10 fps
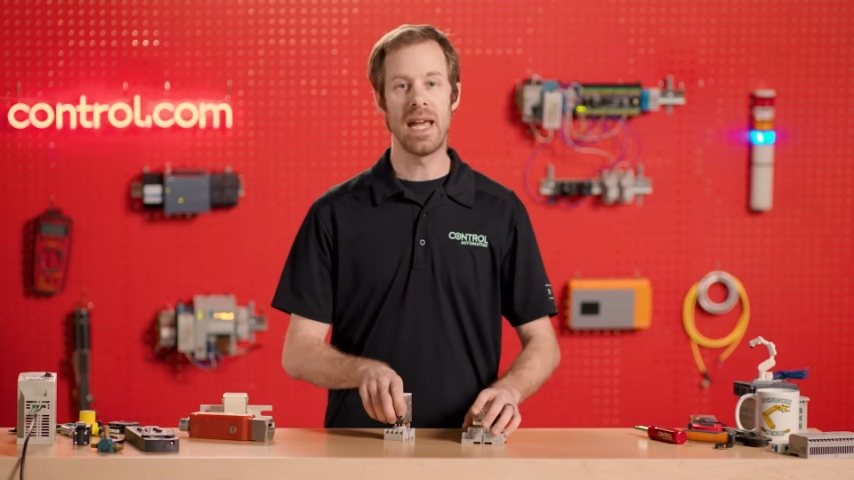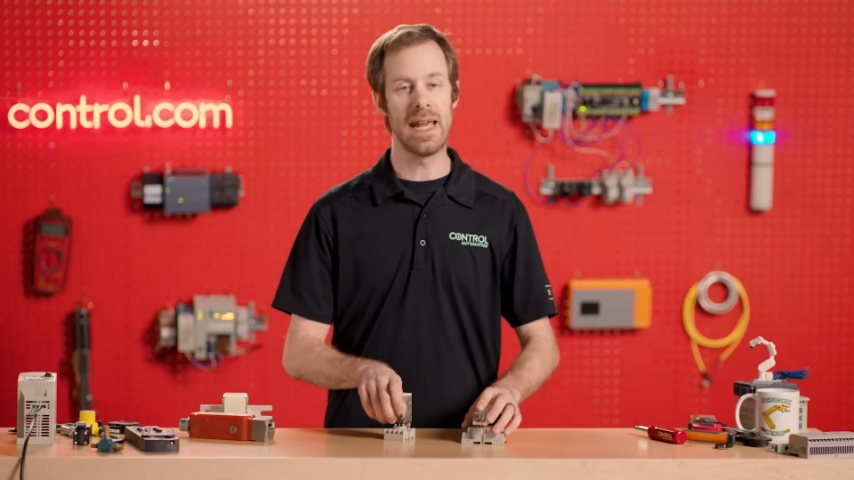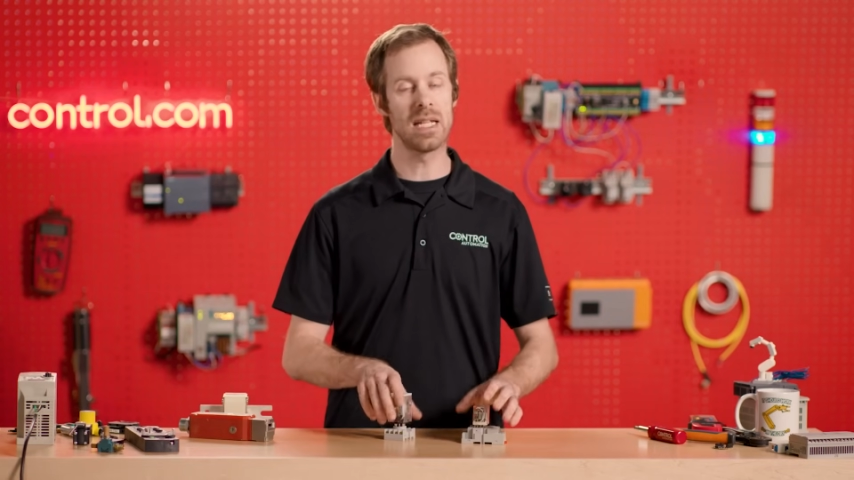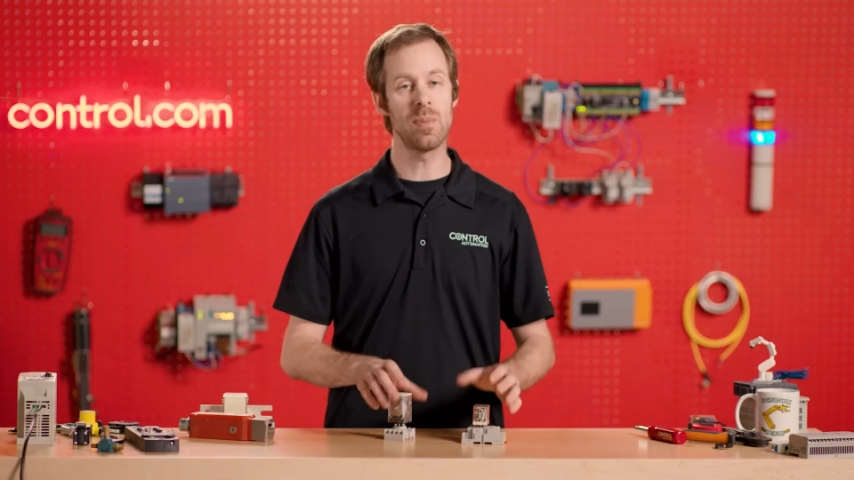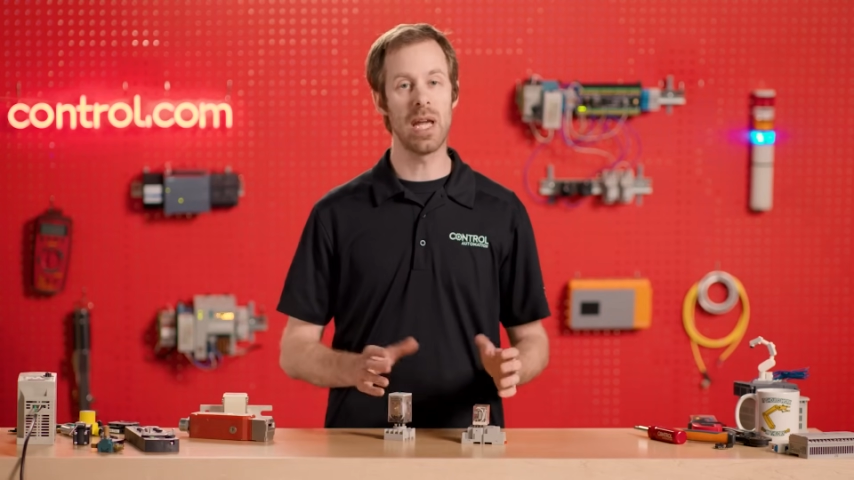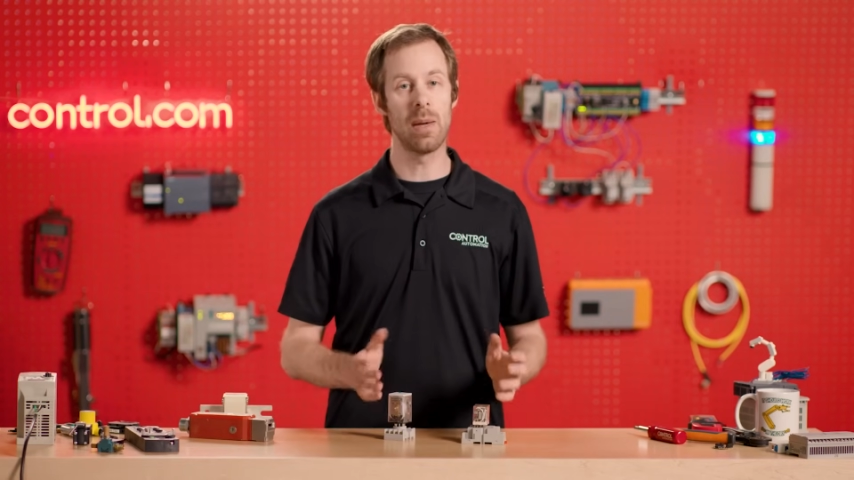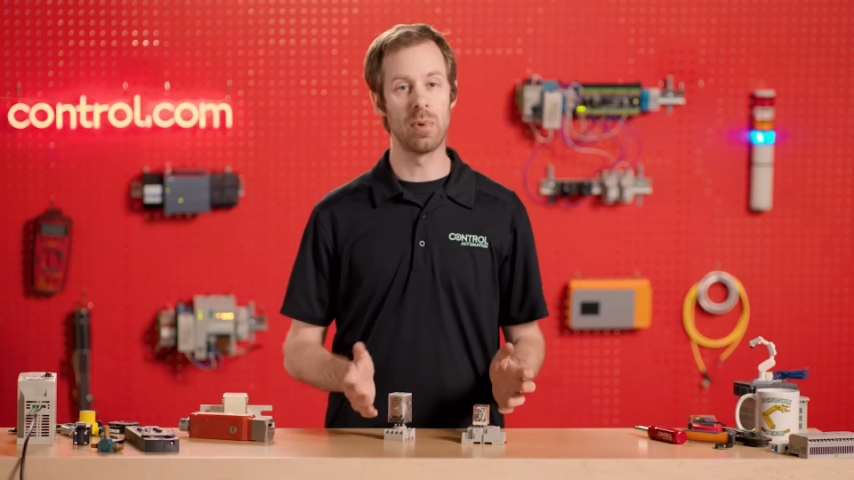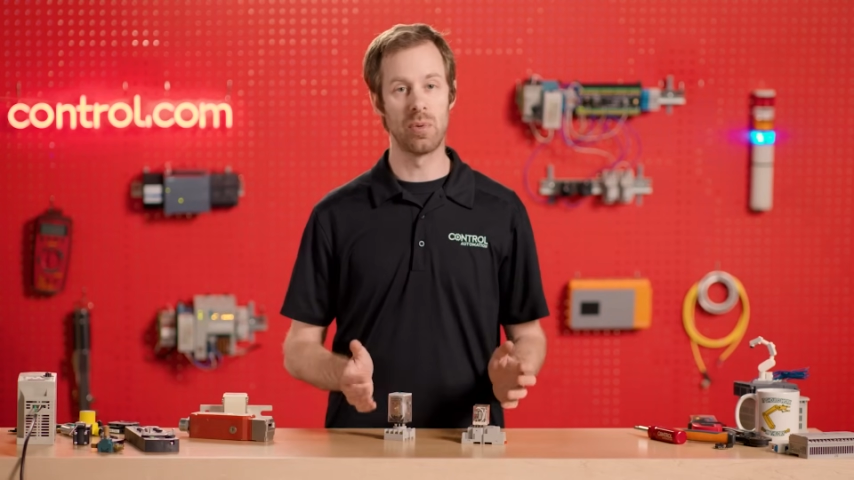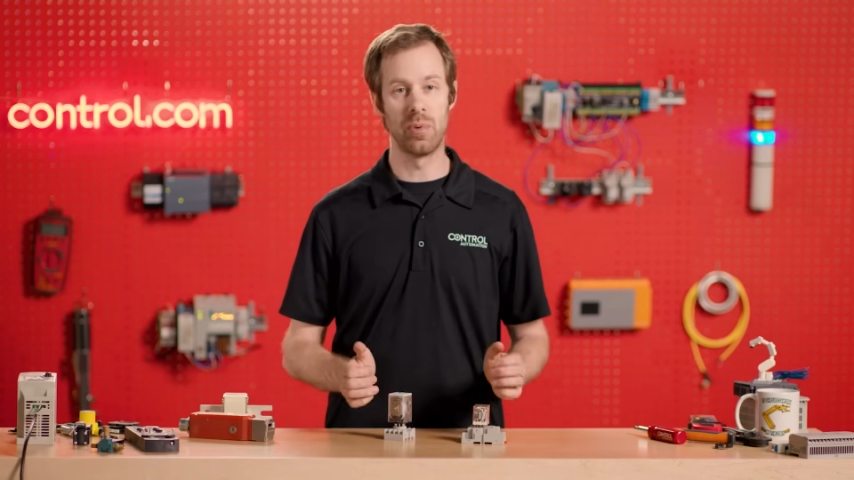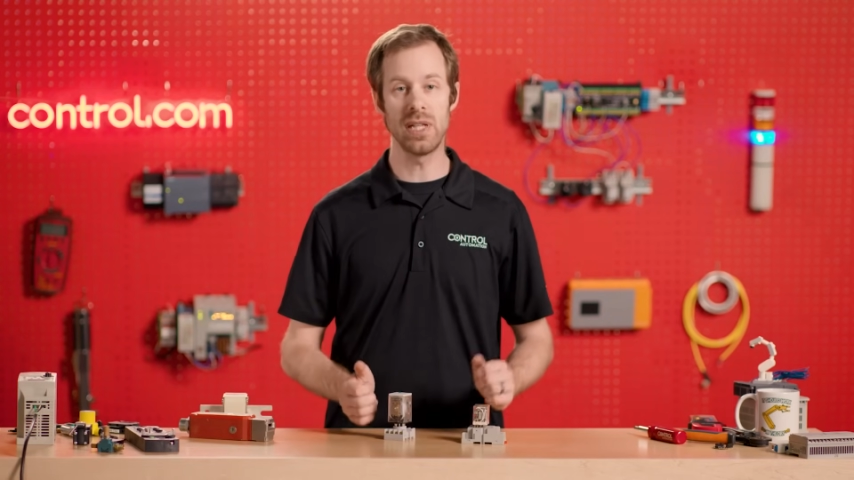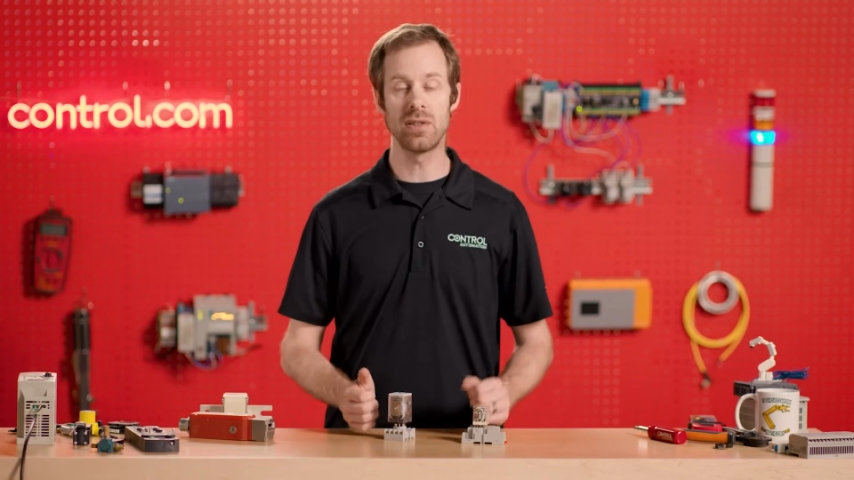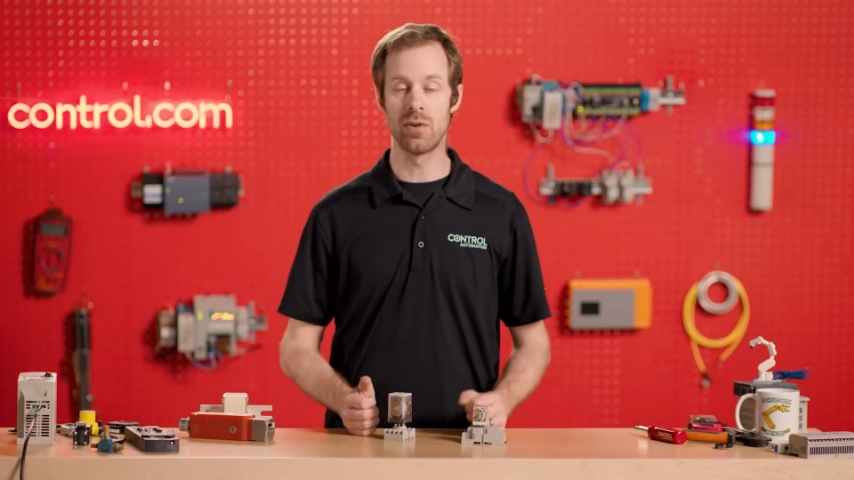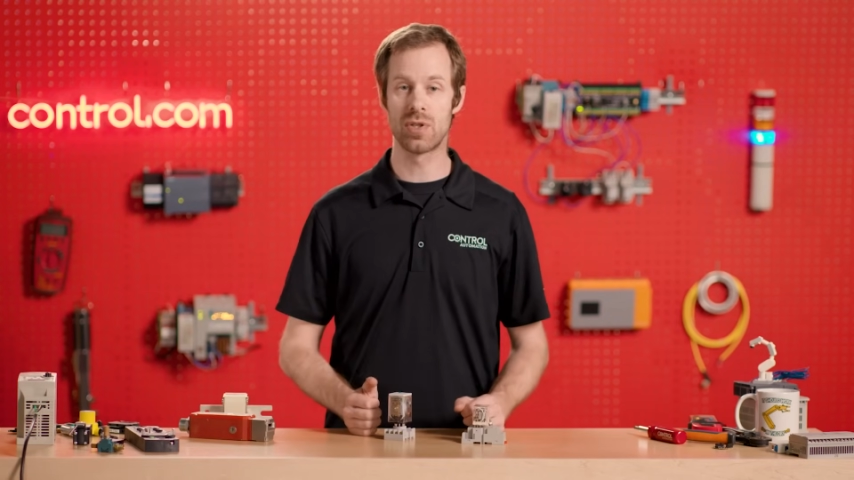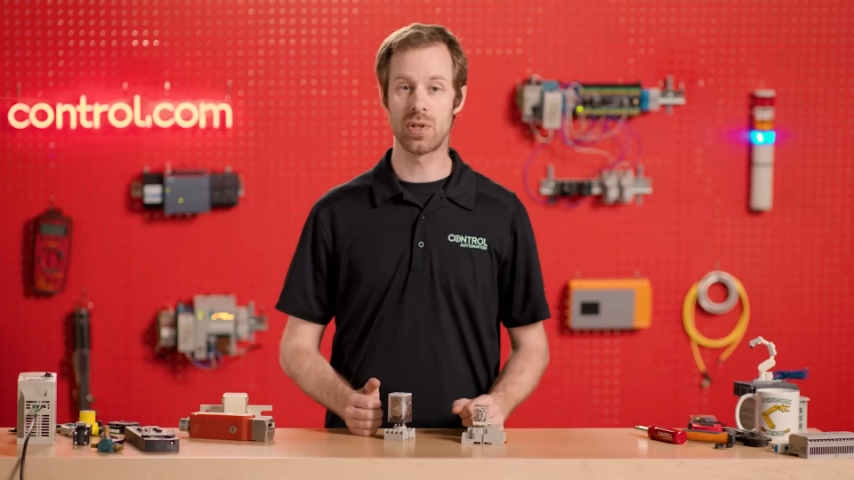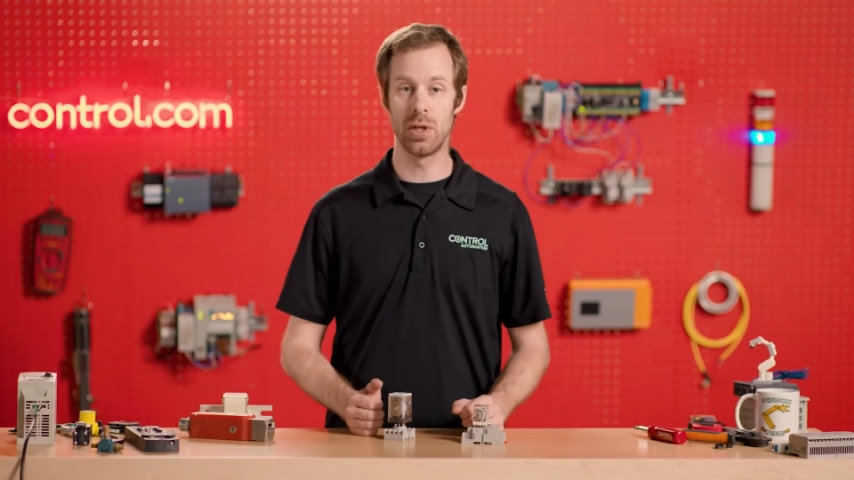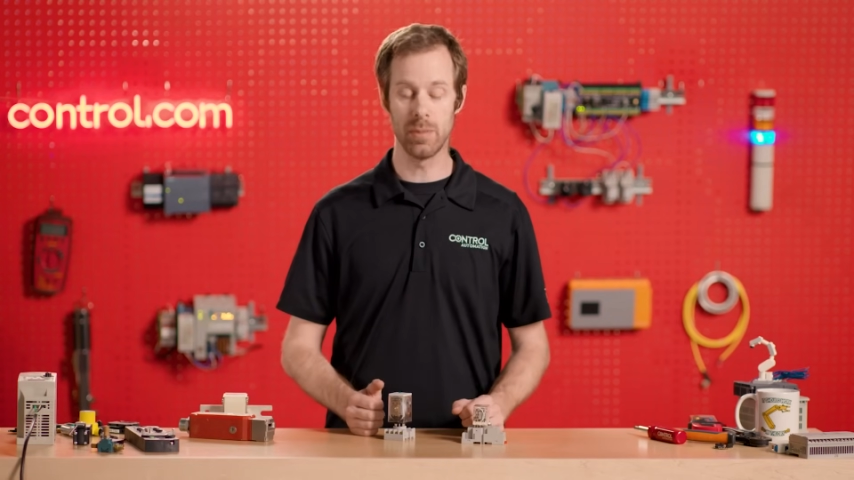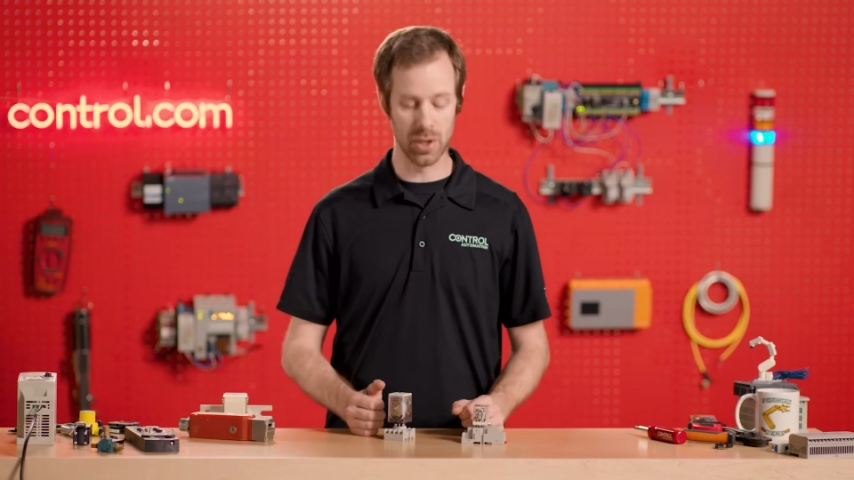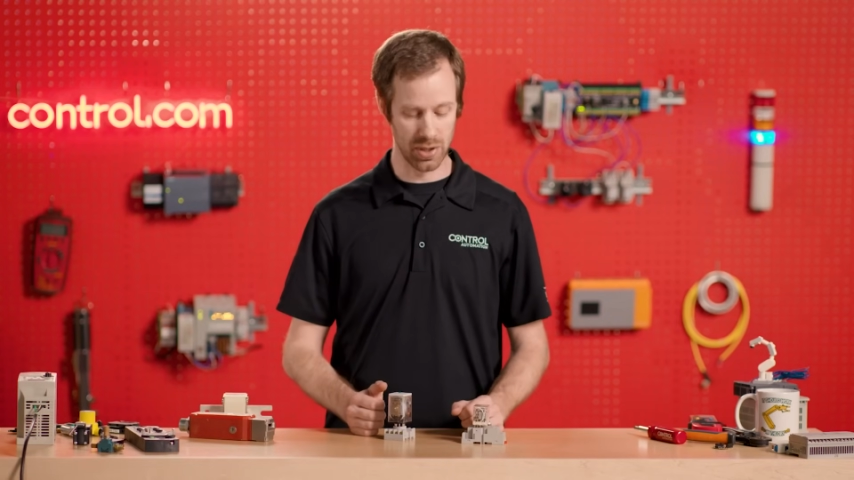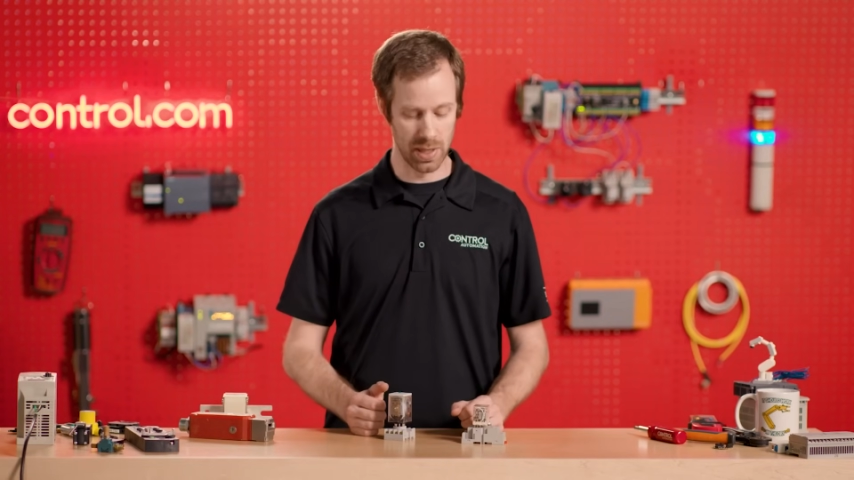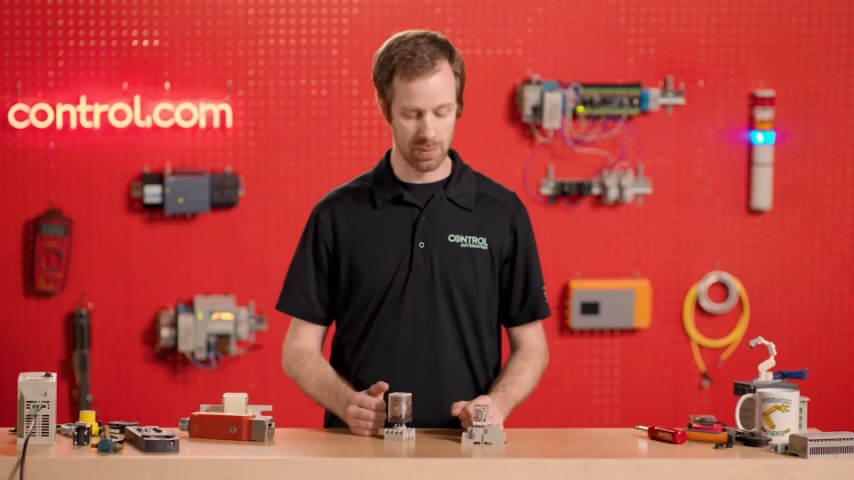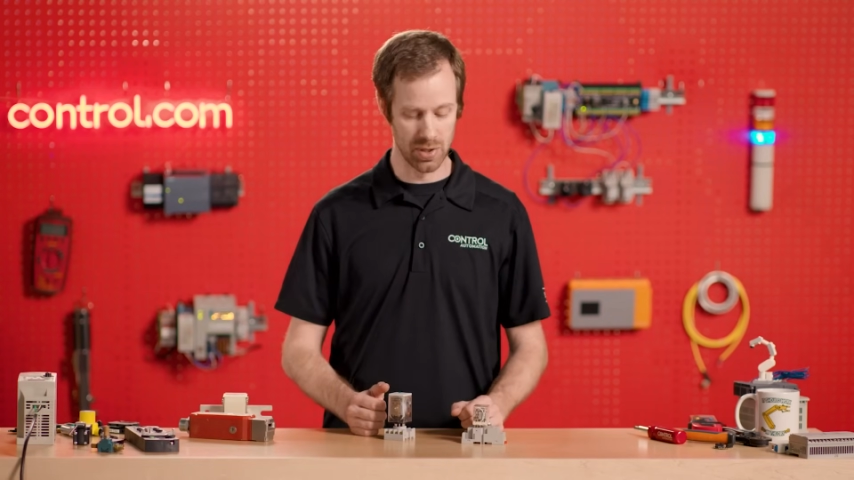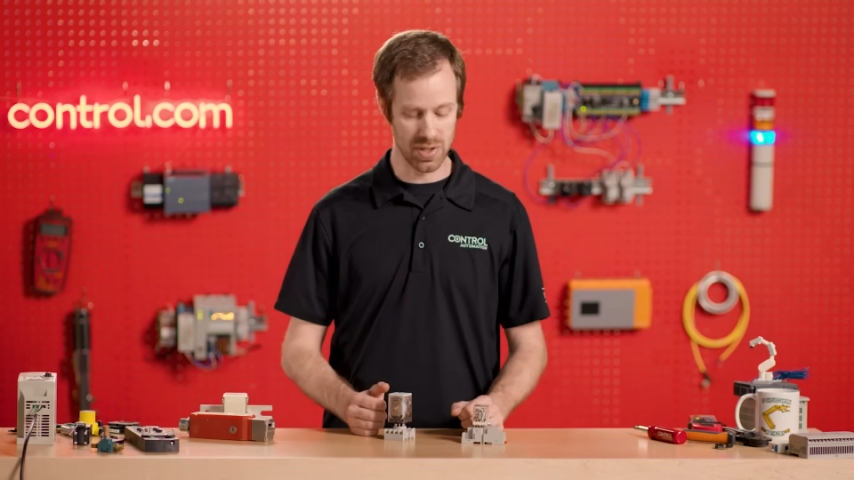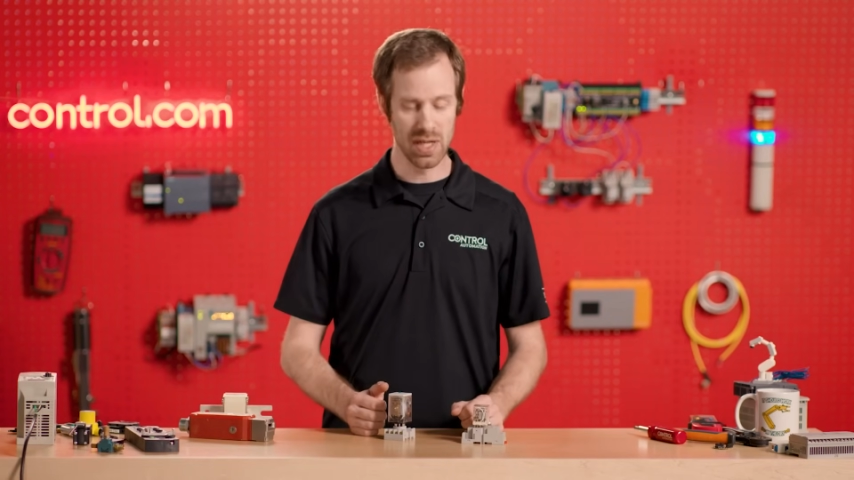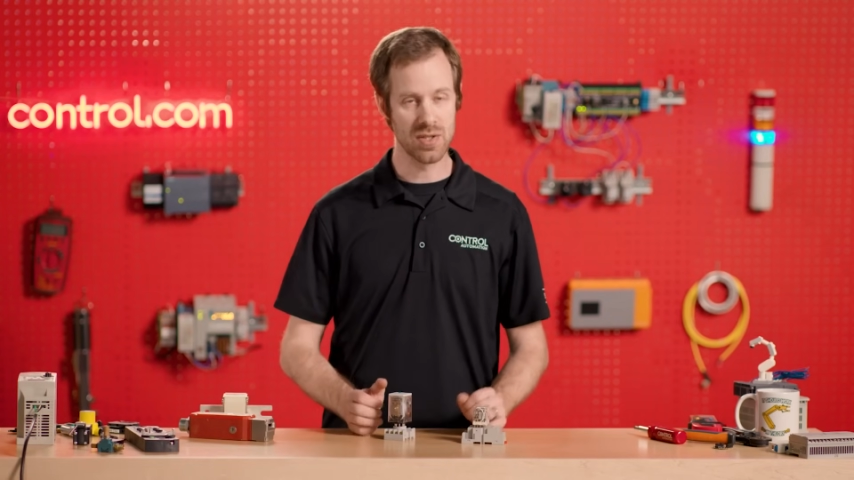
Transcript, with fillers: and to be able to read those terminal numbers